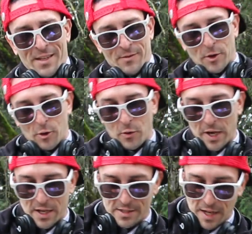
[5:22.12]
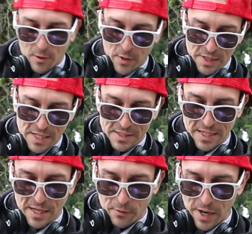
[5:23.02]
real quick because I don't want these to
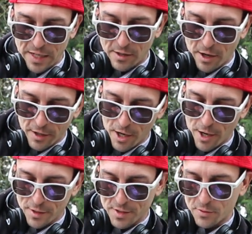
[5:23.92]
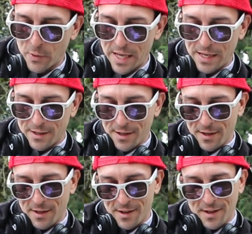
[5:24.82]
get rained on. Oh, sweet.
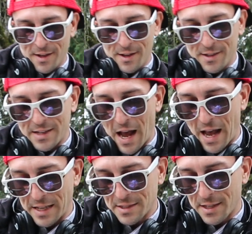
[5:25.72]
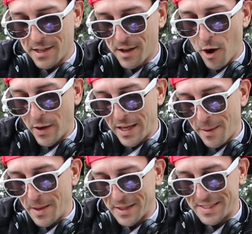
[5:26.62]
Nice. Oh, you
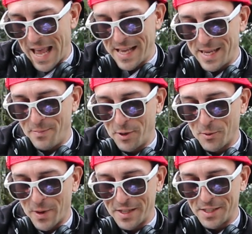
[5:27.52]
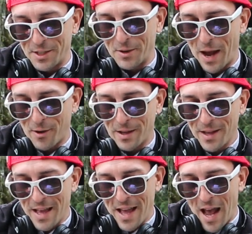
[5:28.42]
gave me the tanky poo one too. How
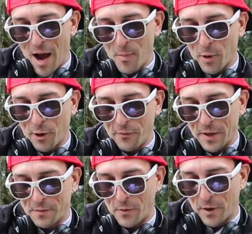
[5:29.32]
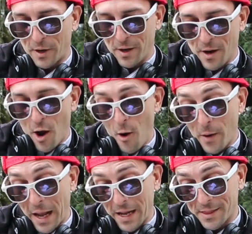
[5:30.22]
how perfect for... Oh,
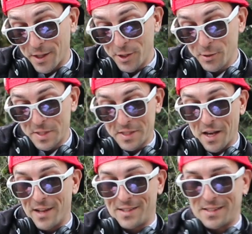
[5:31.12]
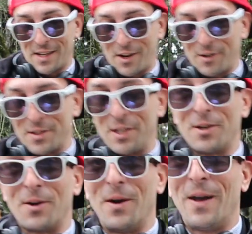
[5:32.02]
and I got the loose skunt sticker
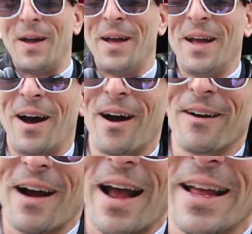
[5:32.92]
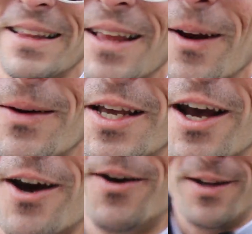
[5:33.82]
too. All right, there we
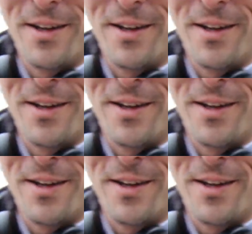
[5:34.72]
go.